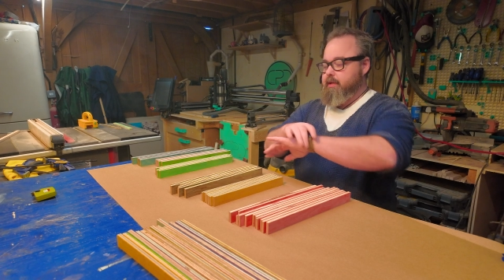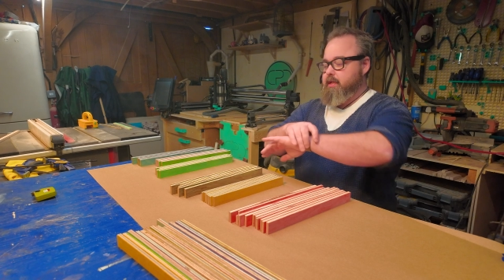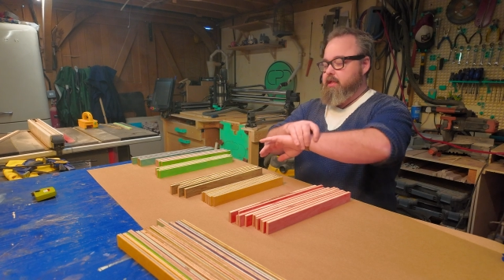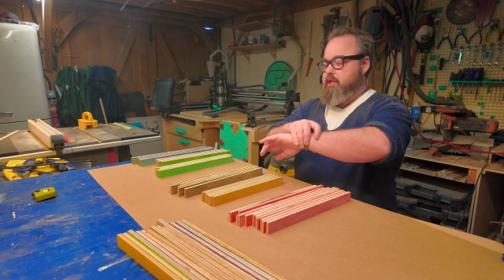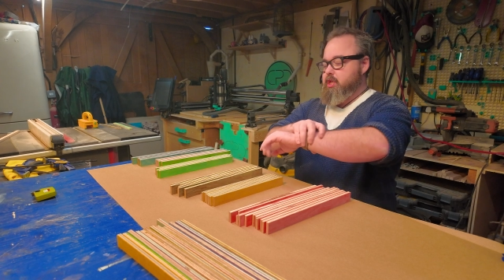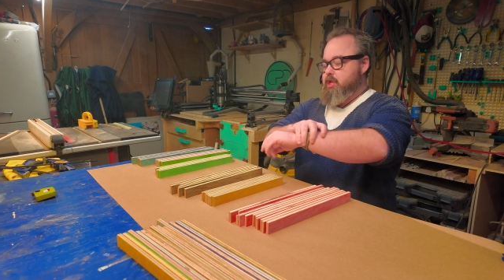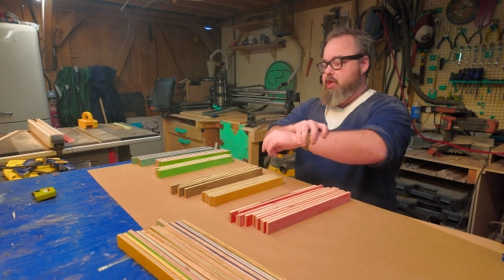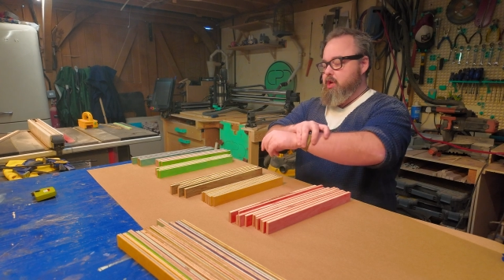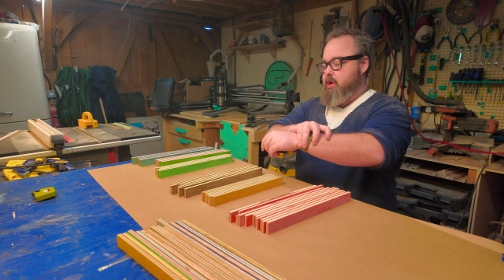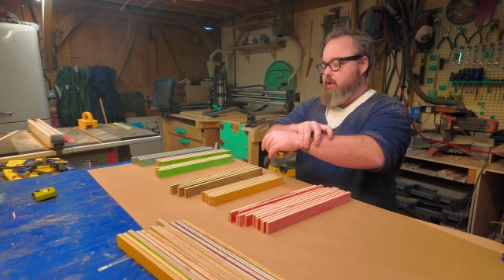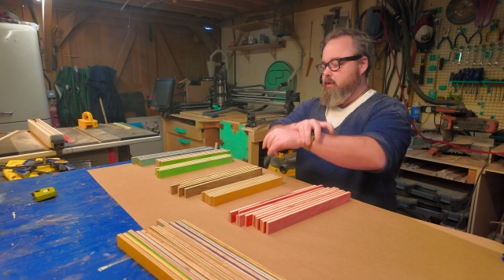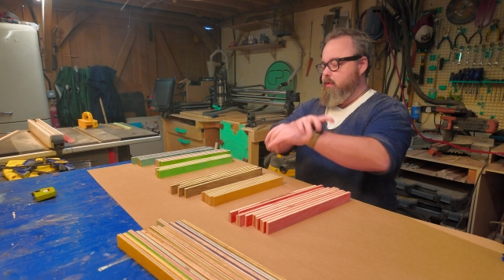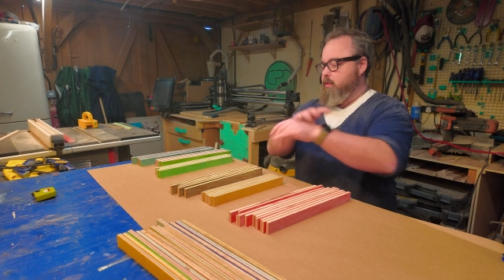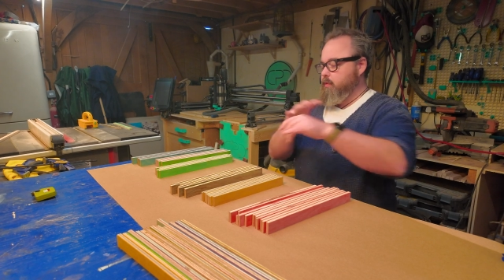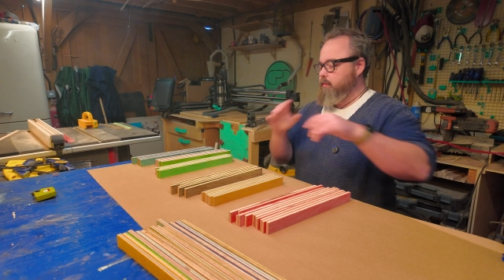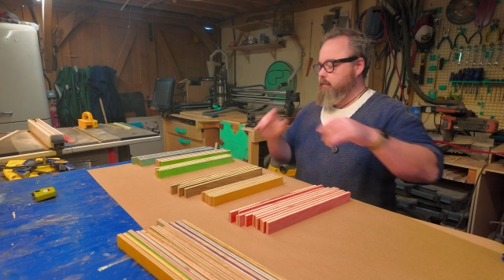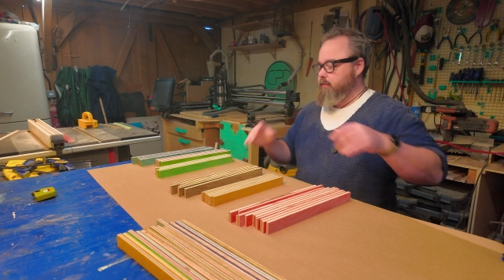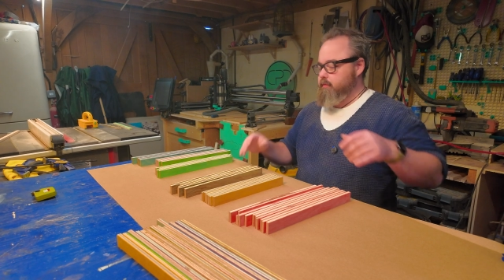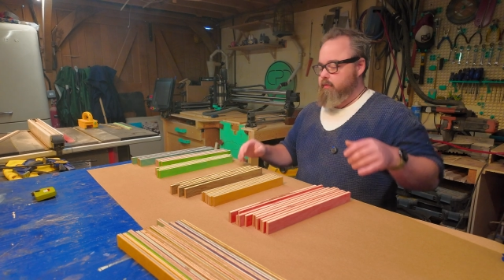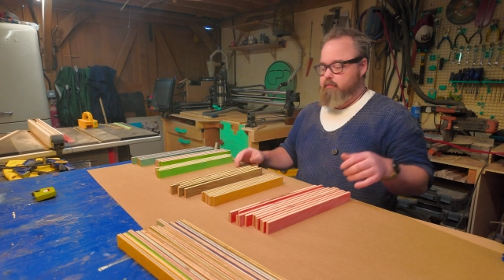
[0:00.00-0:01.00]

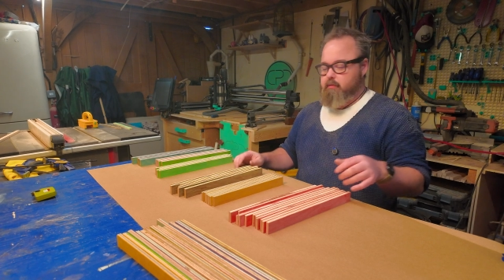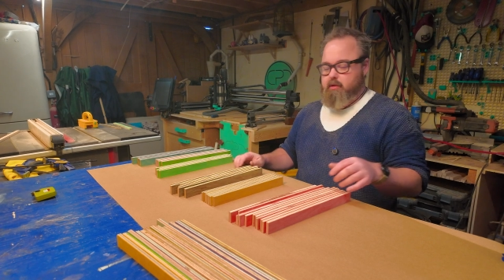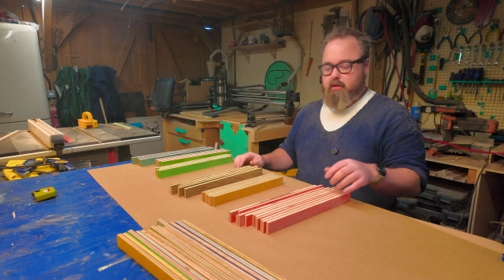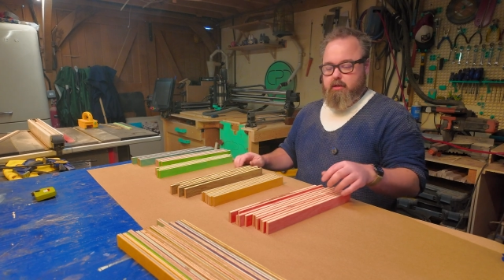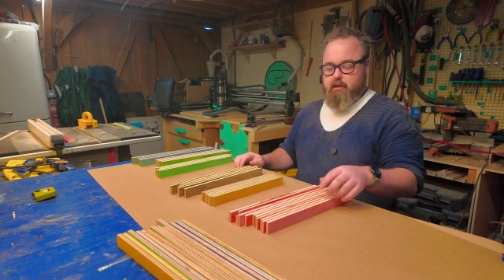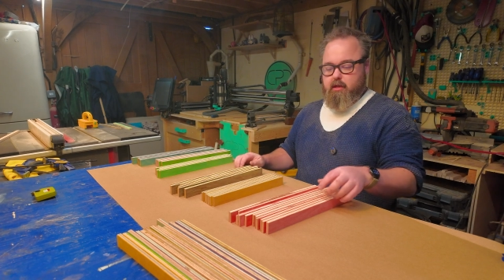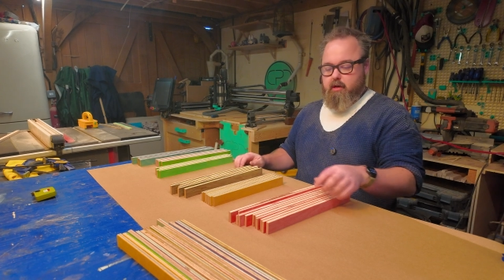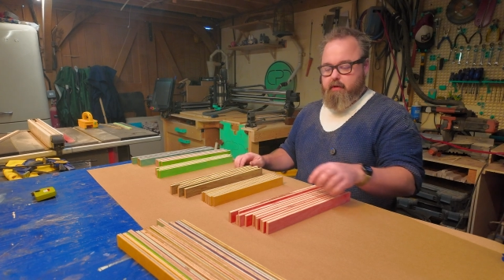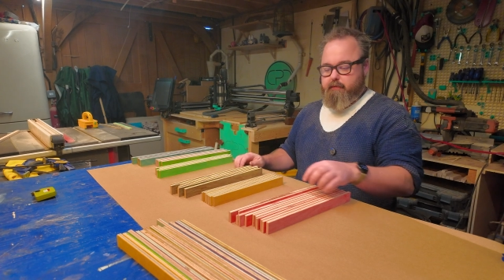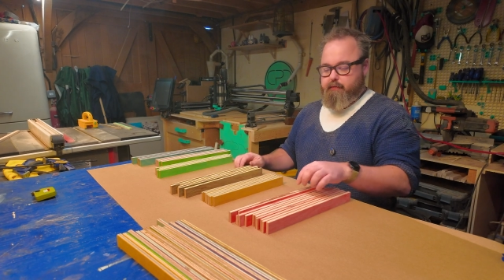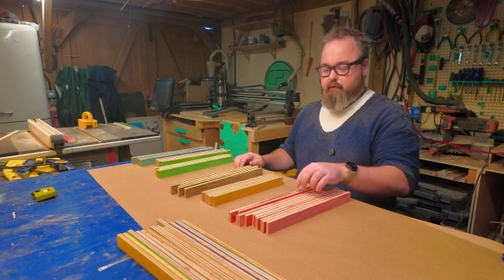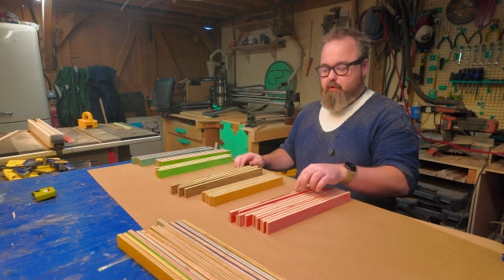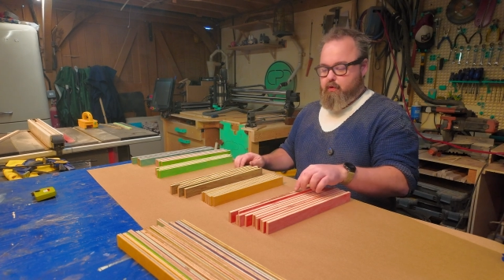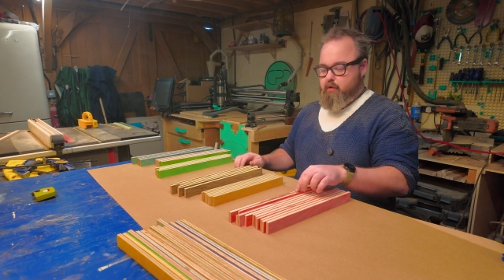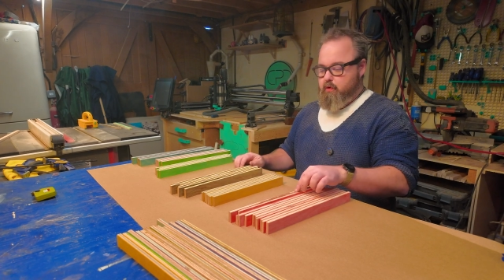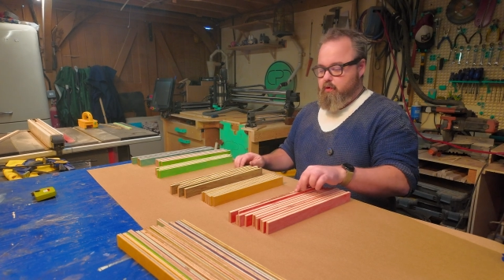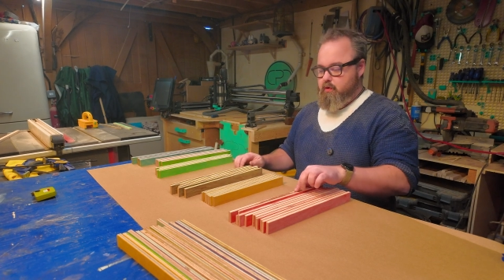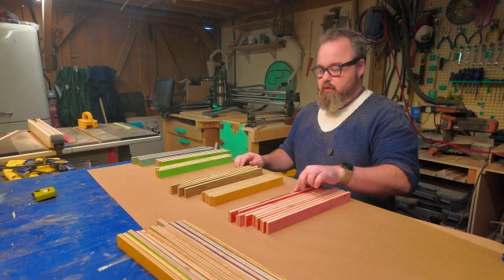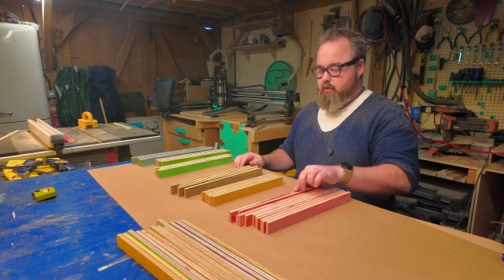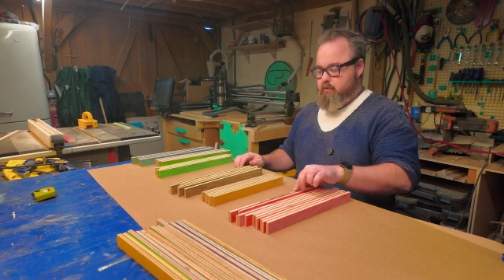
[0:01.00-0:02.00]
So I'm going to go
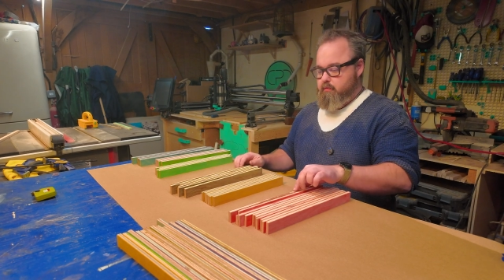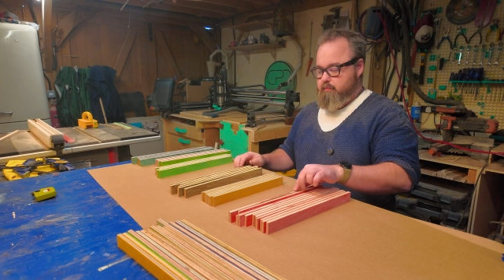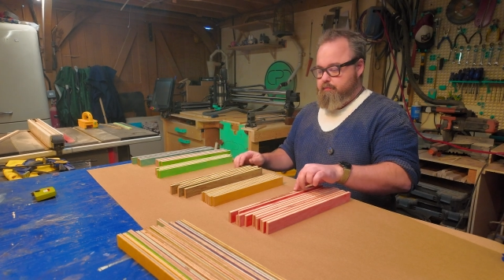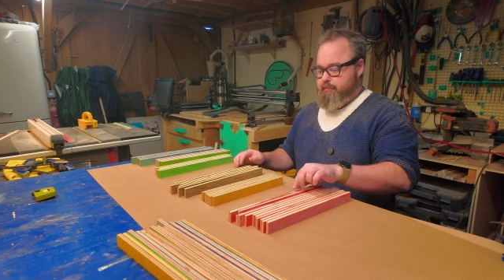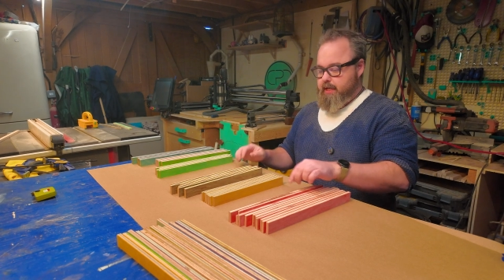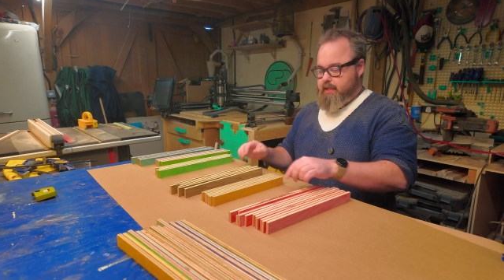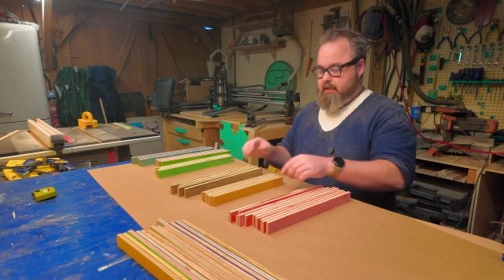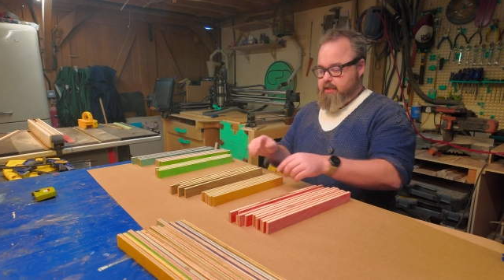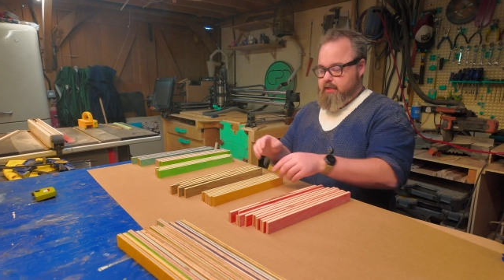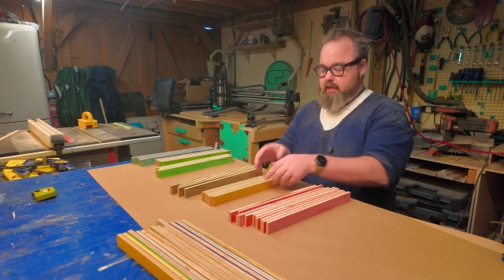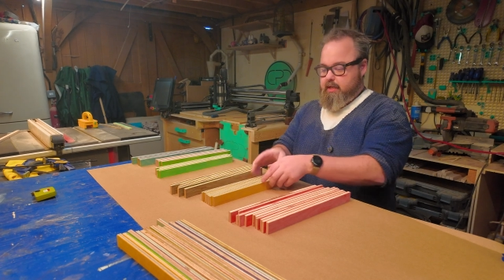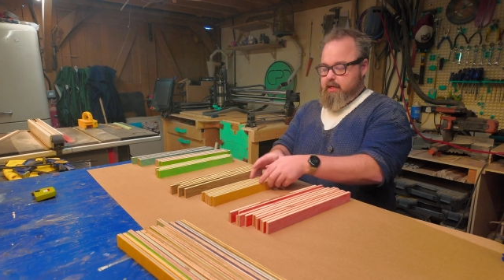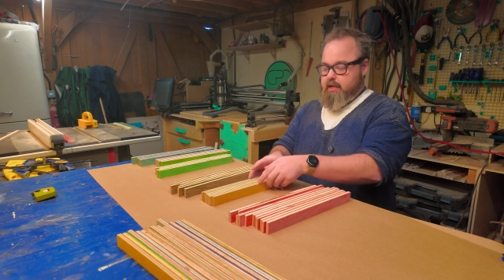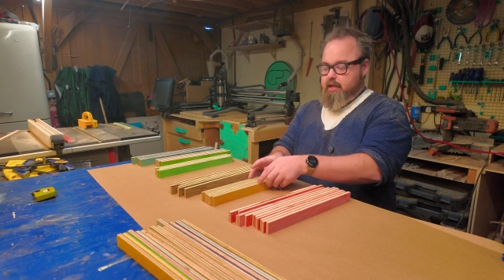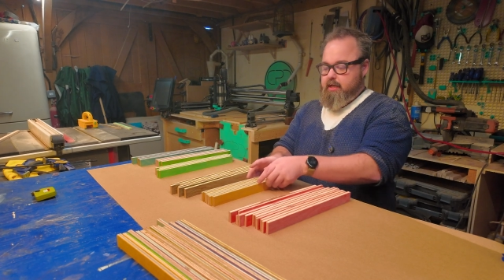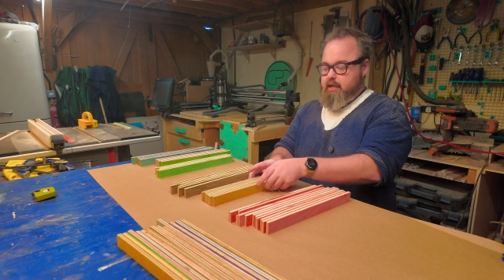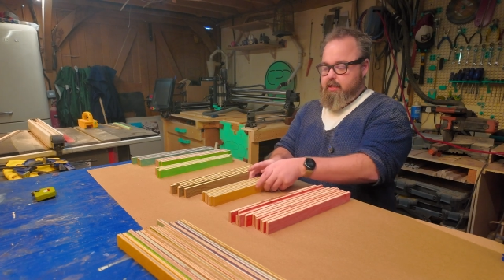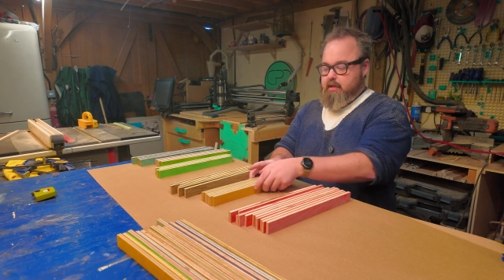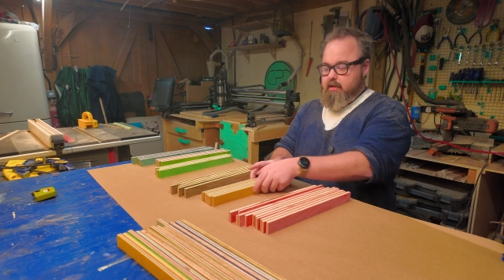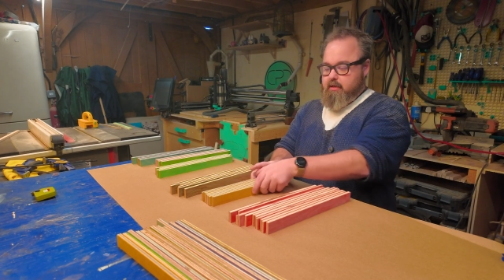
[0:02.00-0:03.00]
for
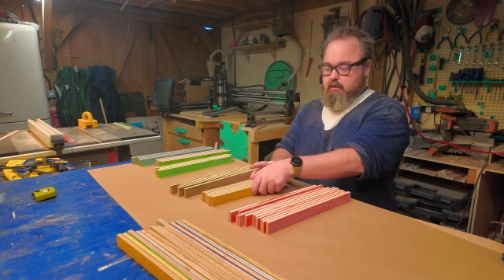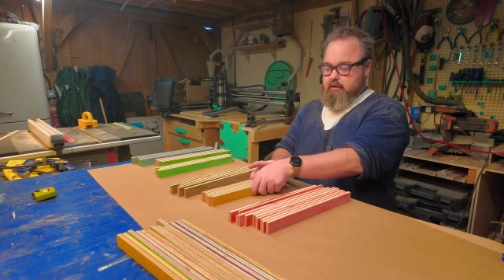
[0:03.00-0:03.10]
basically